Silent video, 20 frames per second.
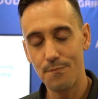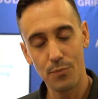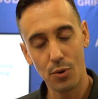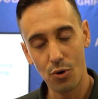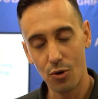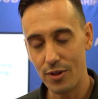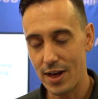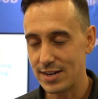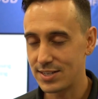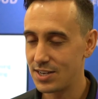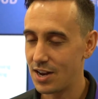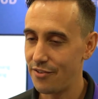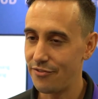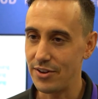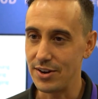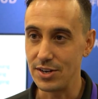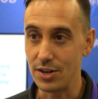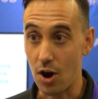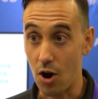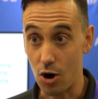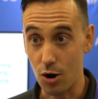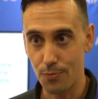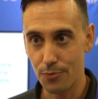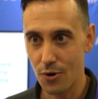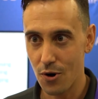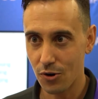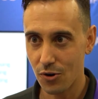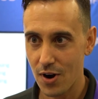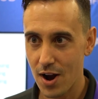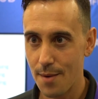pull that stuff into our
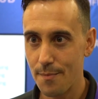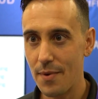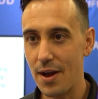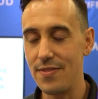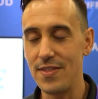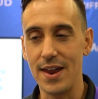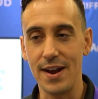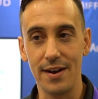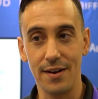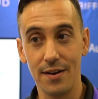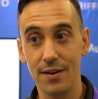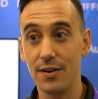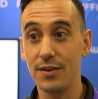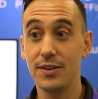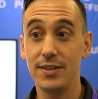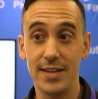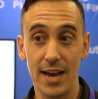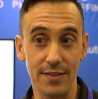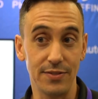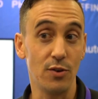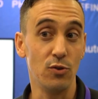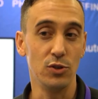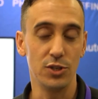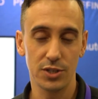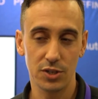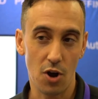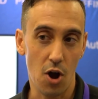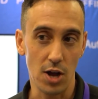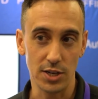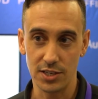program, and then get
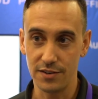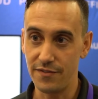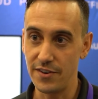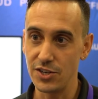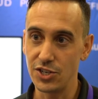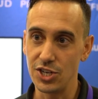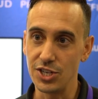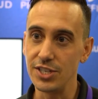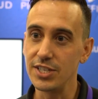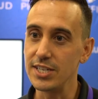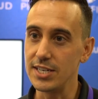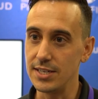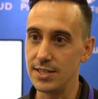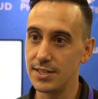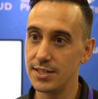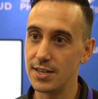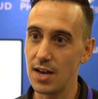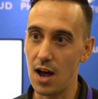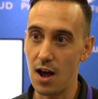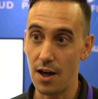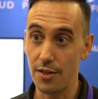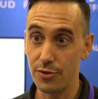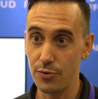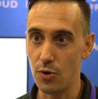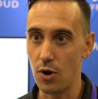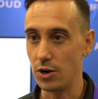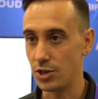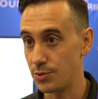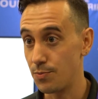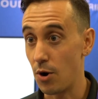those cost efficiencies
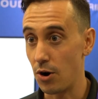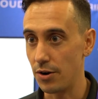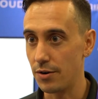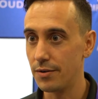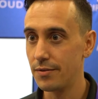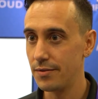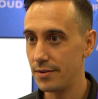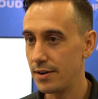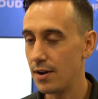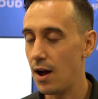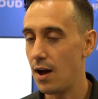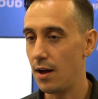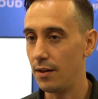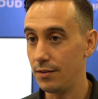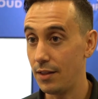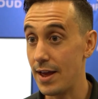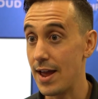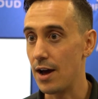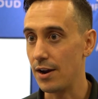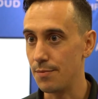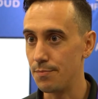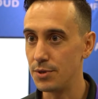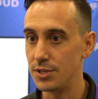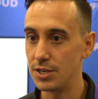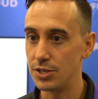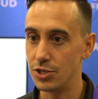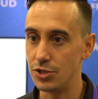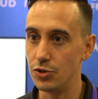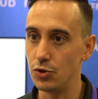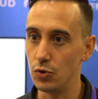through our smart layout and
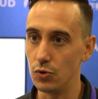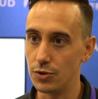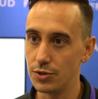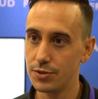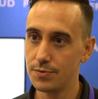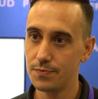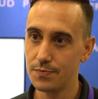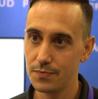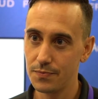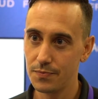position tools.